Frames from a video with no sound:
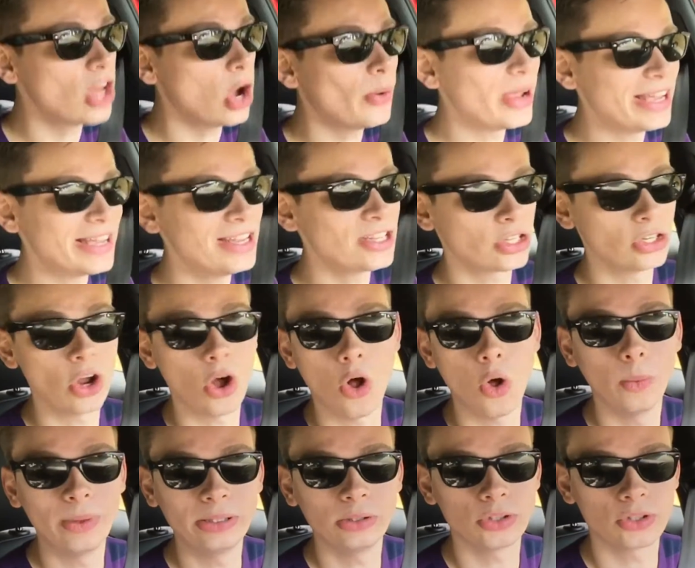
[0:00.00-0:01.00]
though it is an
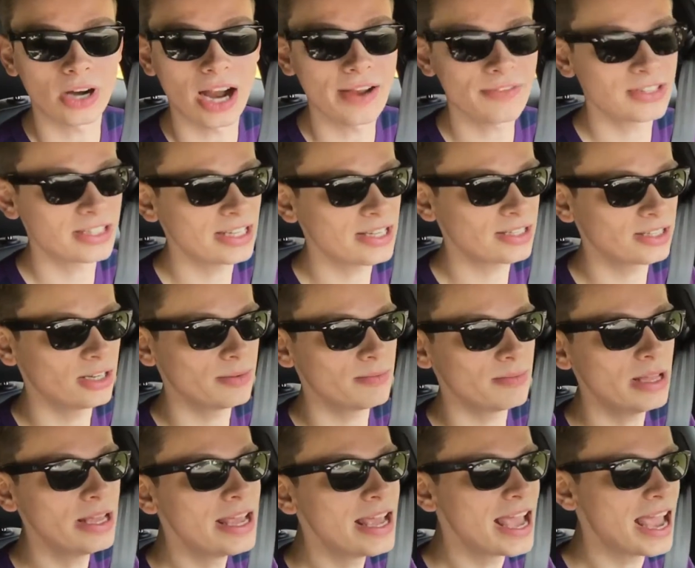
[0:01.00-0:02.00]
all-wheel drive
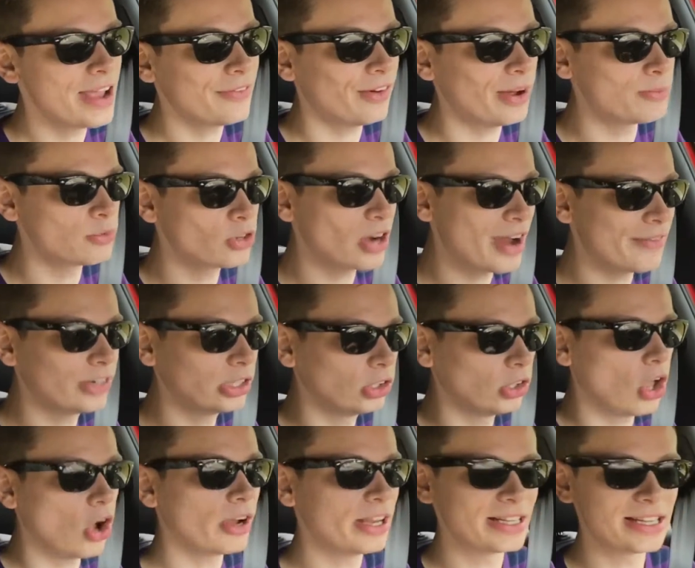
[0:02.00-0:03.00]
system, if I'm driving
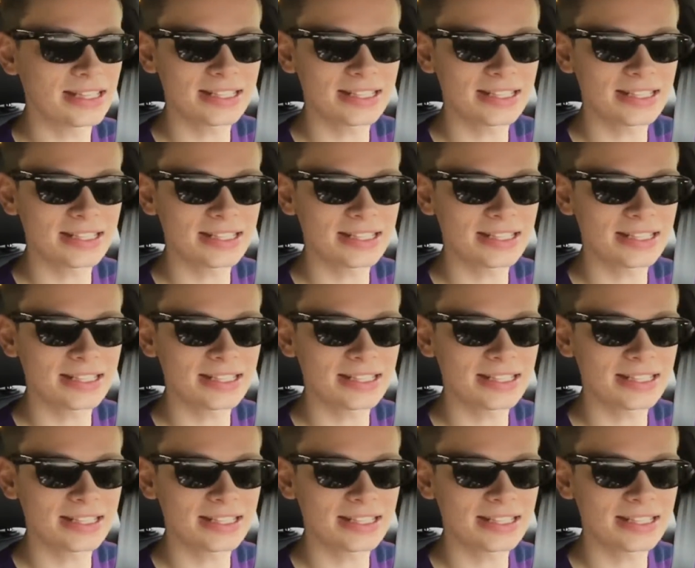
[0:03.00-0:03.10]
along in